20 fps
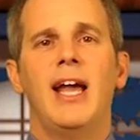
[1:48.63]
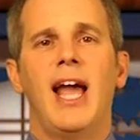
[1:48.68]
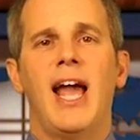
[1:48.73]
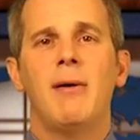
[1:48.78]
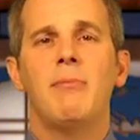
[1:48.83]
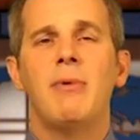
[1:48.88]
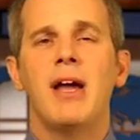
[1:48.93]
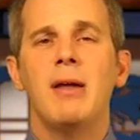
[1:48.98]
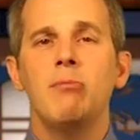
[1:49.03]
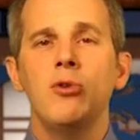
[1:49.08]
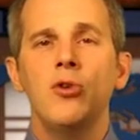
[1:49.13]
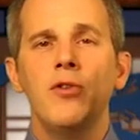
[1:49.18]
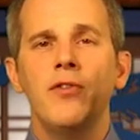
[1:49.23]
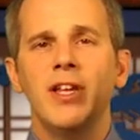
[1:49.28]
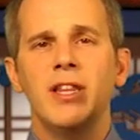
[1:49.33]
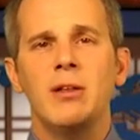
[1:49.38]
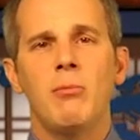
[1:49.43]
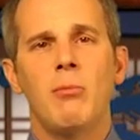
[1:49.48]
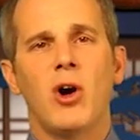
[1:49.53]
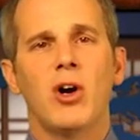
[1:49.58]
And by
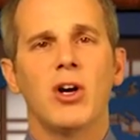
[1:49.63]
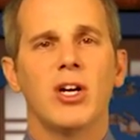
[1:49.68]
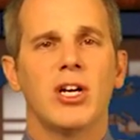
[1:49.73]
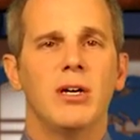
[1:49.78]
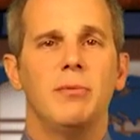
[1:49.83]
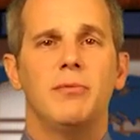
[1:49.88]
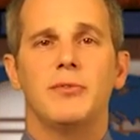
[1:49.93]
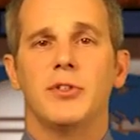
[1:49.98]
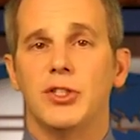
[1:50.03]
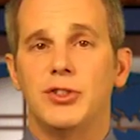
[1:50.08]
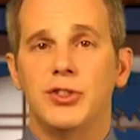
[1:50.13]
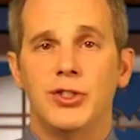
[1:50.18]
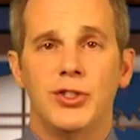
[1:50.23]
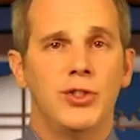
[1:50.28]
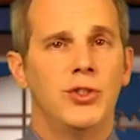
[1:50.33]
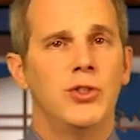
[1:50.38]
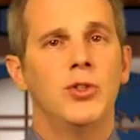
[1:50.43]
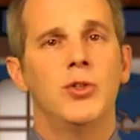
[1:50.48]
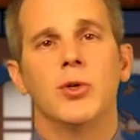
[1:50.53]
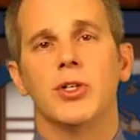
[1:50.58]
moving the markup to
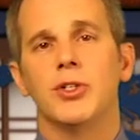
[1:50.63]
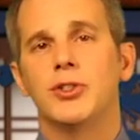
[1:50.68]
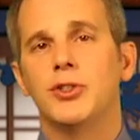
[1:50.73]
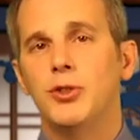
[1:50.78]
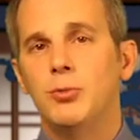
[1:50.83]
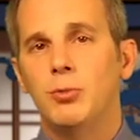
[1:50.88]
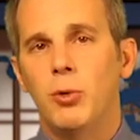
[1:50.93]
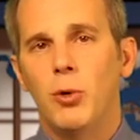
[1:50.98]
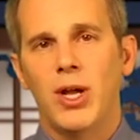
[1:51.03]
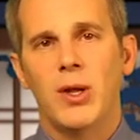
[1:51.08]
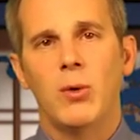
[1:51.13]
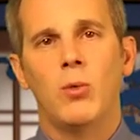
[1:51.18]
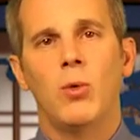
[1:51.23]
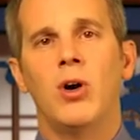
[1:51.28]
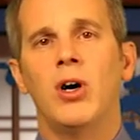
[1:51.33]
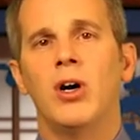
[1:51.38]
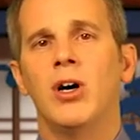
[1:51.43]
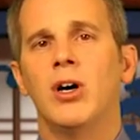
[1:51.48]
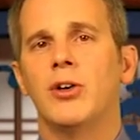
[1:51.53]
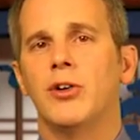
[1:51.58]
2 or 2.1
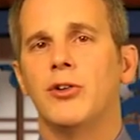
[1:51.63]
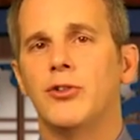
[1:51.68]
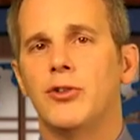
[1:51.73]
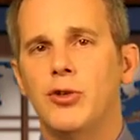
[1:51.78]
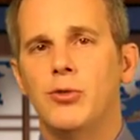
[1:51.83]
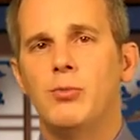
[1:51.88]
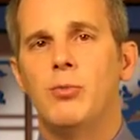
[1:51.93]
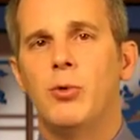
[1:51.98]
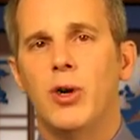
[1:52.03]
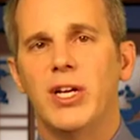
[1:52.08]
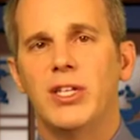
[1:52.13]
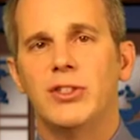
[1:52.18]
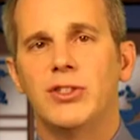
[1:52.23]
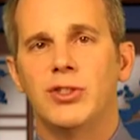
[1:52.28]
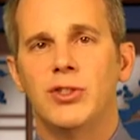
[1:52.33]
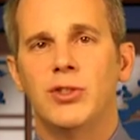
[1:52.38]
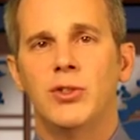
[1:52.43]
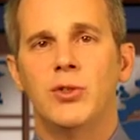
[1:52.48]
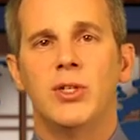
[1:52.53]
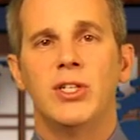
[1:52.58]
or
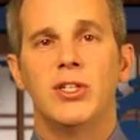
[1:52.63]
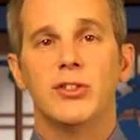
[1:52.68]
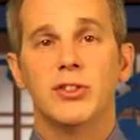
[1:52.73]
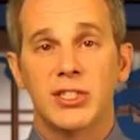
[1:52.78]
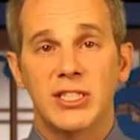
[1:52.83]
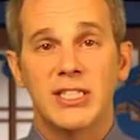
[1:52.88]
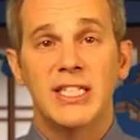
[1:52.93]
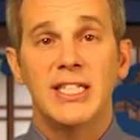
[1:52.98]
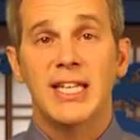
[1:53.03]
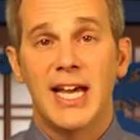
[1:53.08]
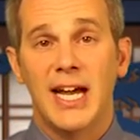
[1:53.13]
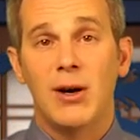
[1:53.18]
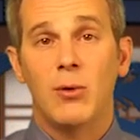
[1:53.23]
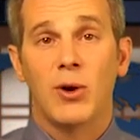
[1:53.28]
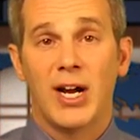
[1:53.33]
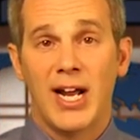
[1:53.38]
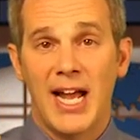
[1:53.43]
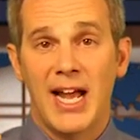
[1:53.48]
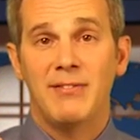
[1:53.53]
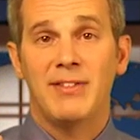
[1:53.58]
2.2, and you'll see that
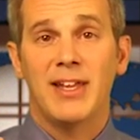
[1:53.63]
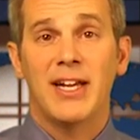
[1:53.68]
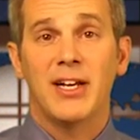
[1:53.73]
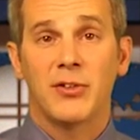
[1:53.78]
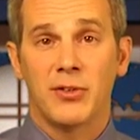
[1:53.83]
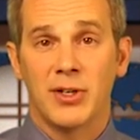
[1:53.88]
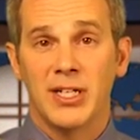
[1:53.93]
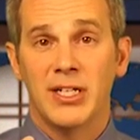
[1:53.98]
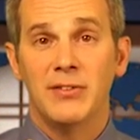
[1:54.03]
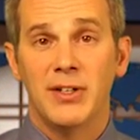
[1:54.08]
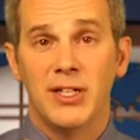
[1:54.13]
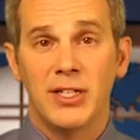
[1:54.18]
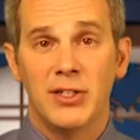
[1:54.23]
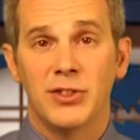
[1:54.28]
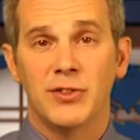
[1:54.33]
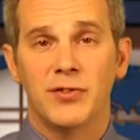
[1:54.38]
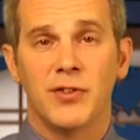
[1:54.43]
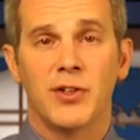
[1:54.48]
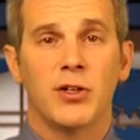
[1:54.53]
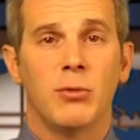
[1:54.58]
where I have that grid in
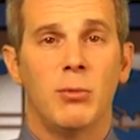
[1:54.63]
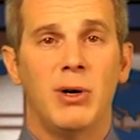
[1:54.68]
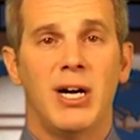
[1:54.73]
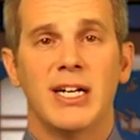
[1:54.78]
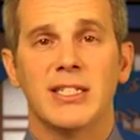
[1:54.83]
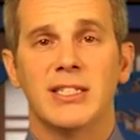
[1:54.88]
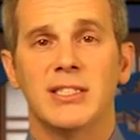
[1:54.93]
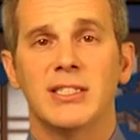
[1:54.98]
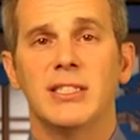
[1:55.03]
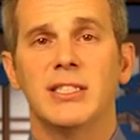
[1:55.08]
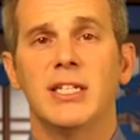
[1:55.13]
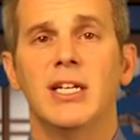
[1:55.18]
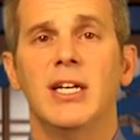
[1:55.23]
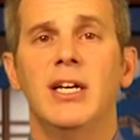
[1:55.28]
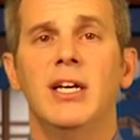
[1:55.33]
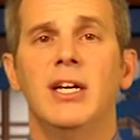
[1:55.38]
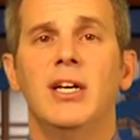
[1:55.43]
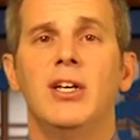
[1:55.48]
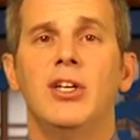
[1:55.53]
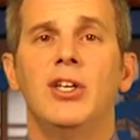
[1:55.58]
your spherical boxes,
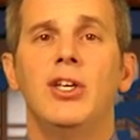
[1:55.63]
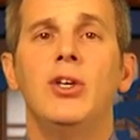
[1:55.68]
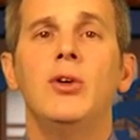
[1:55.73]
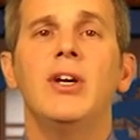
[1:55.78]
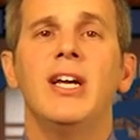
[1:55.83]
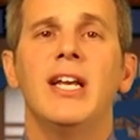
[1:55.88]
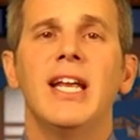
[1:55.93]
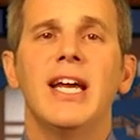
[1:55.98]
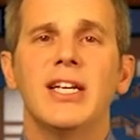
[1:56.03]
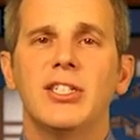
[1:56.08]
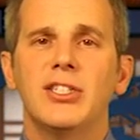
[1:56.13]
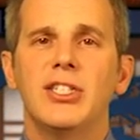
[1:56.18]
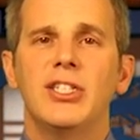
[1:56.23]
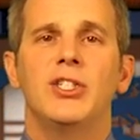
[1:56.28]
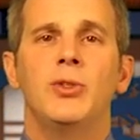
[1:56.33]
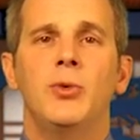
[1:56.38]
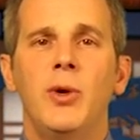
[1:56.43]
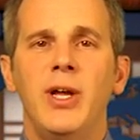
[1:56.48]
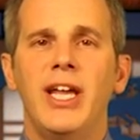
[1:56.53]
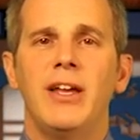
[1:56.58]
you can actually
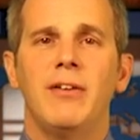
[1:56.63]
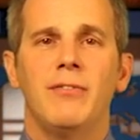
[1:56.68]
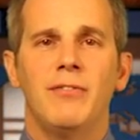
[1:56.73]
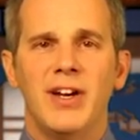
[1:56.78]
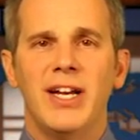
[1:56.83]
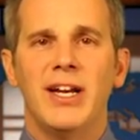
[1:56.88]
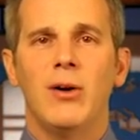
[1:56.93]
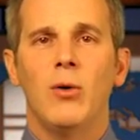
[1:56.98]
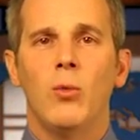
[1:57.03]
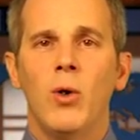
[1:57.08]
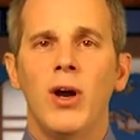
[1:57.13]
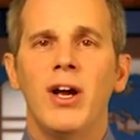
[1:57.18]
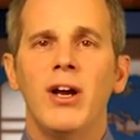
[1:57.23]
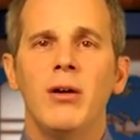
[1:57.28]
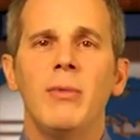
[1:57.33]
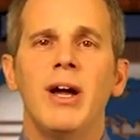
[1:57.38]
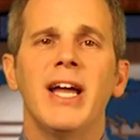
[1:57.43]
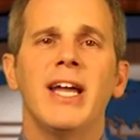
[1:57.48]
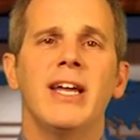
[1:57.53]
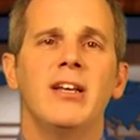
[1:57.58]
tweak and find out where
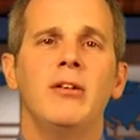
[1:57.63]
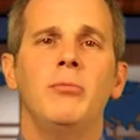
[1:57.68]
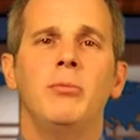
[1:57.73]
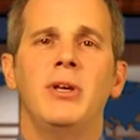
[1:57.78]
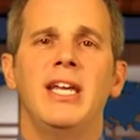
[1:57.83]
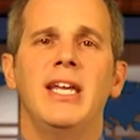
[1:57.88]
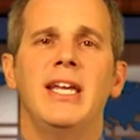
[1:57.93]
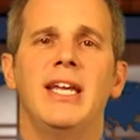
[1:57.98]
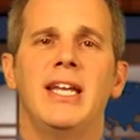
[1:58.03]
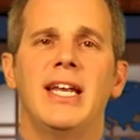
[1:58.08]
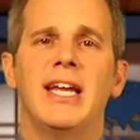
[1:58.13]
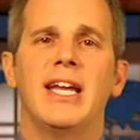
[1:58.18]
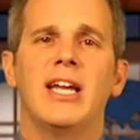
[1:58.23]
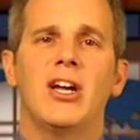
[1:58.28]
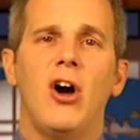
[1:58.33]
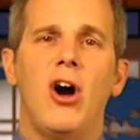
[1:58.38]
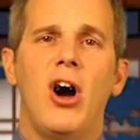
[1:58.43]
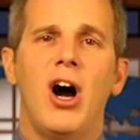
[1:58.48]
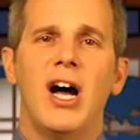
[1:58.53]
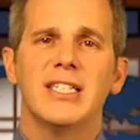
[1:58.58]
am I going to be in a
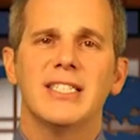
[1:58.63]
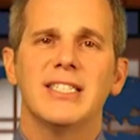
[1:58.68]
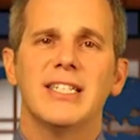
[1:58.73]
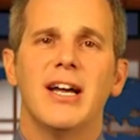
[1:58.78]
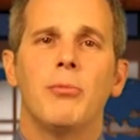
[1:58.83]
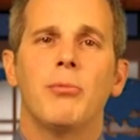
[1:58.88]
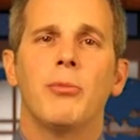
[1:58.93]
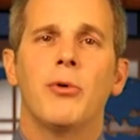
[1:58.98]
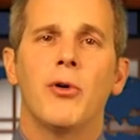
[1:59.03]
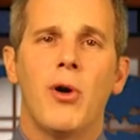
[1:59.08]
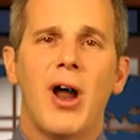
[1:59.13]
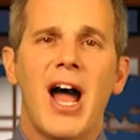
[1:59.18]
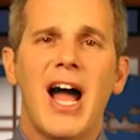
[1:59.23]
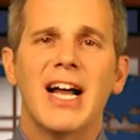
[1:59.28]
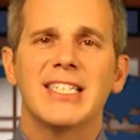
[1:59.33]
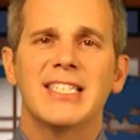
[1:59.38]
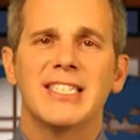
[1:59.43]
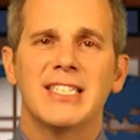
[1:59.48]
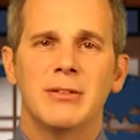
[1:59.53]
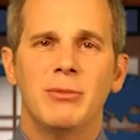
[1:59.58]
cost
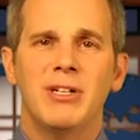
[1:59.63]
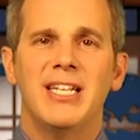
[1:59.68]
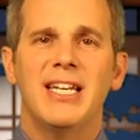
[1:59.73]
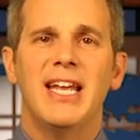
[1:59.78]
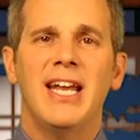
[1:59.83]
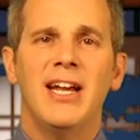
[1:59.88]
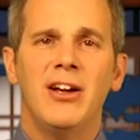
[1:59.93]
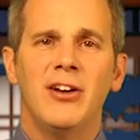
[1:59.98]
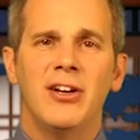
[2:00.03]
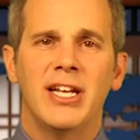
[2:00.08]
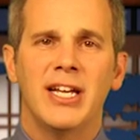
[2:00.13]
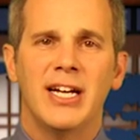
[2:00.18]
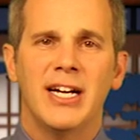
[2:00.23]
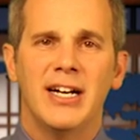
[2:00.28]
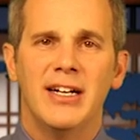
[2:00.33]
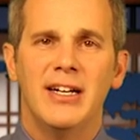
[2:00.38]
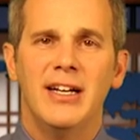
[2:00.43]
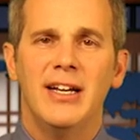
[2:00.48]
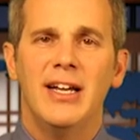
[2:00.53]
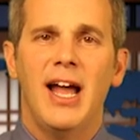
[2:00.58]
approximate
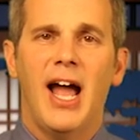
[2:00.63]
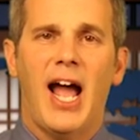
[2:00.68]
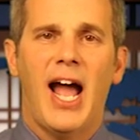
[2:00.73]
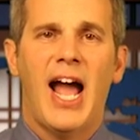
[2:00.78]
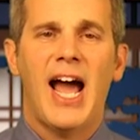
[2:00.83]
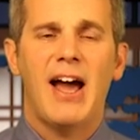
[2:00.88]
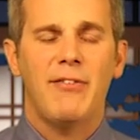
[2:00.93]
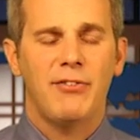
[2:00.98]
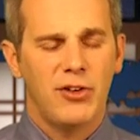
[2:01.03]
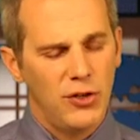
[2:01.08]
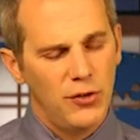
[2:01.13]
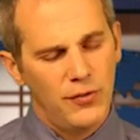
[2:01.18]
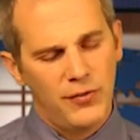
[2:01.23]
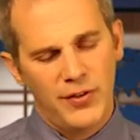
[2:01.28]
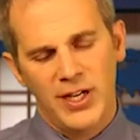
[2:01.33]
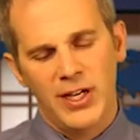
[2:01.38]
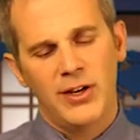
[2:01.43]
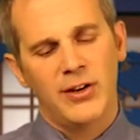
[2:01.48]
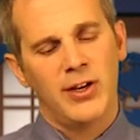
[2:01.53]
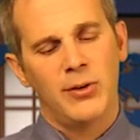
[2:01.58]
area after you
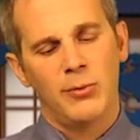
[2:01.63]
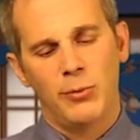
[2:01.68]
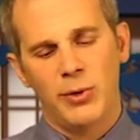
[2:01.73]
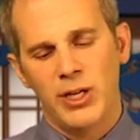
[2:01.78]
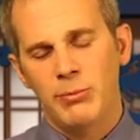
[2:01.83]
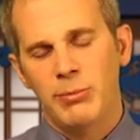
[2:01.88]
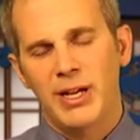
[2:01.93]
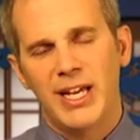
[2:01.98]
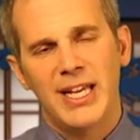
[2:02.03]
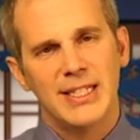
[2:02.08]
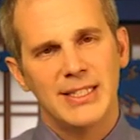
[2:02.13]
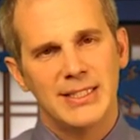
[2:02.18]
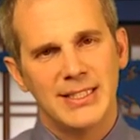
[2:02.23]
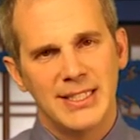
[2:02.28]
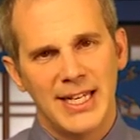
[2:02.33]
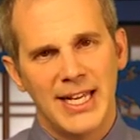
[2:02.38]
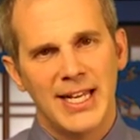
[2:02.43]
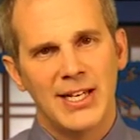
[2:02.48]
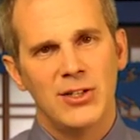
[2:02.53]
figure in rebates and